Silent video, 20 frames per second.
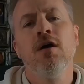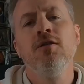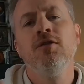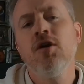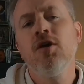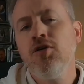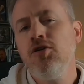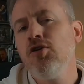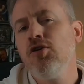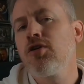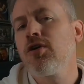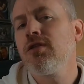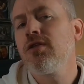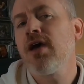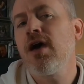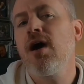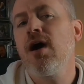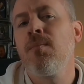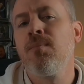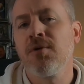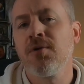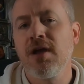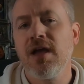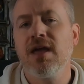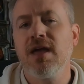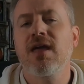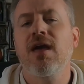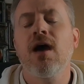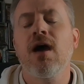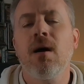Now you could hit a
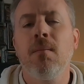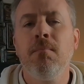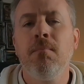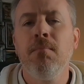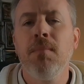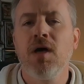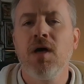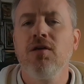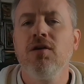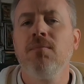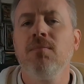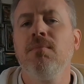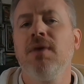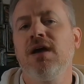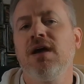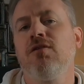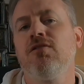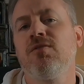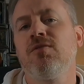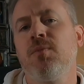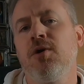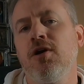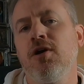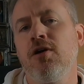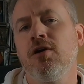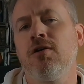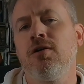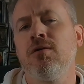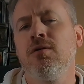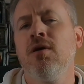break at 1,000,000 miles per
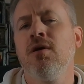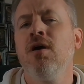hour,